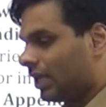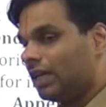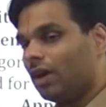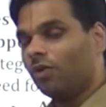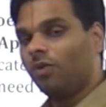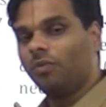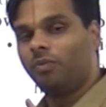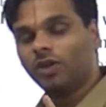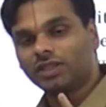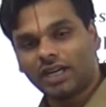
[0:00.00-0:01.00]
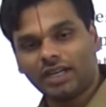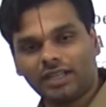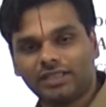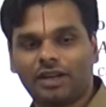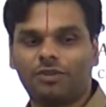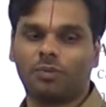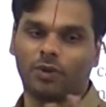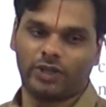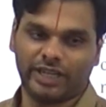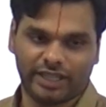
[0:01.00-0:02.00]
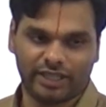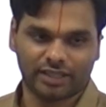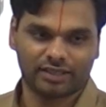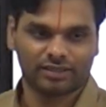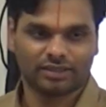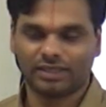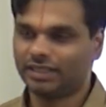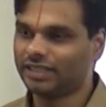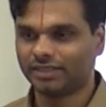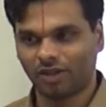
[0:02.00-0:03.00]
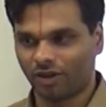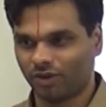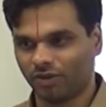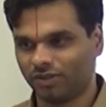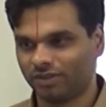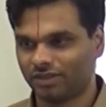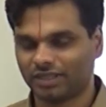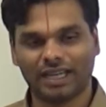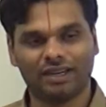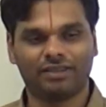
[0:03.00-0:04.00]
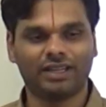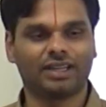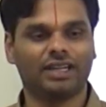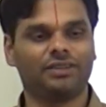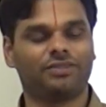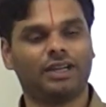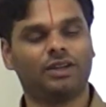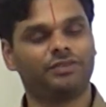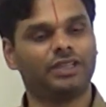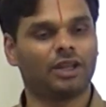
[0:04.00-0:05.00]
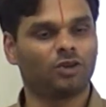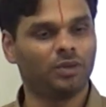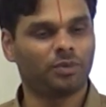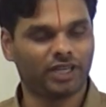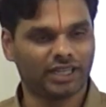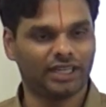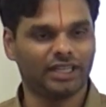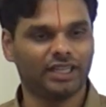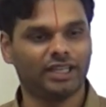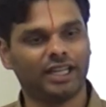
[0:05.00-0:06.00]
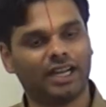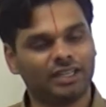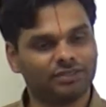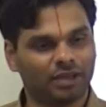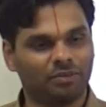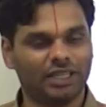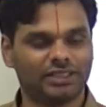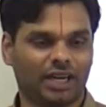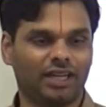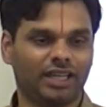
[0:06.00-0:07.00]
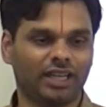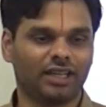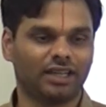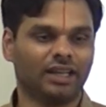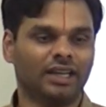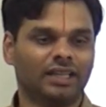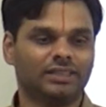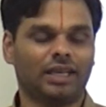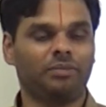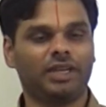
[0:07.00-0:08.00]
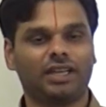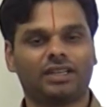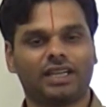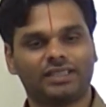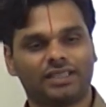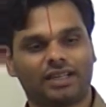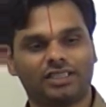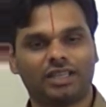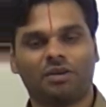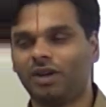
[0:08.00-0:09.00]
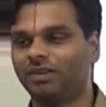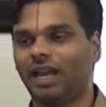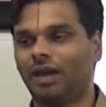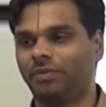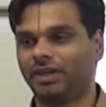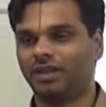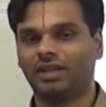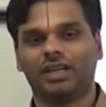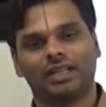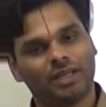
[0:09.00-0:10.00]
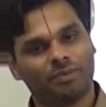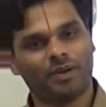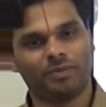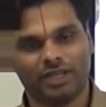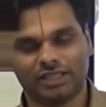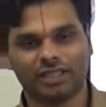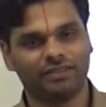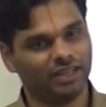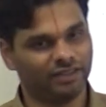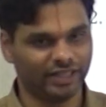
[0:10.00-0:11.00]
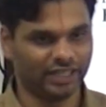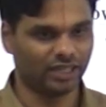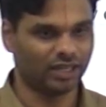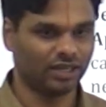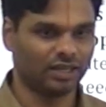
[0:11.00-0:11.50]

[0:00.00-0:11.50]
Now both countries have to protect it. Yes or no? Can one, if they are only protected in India, and if somebody is hunting Siberian cranes in Russia, what will happen? The population will dwindle.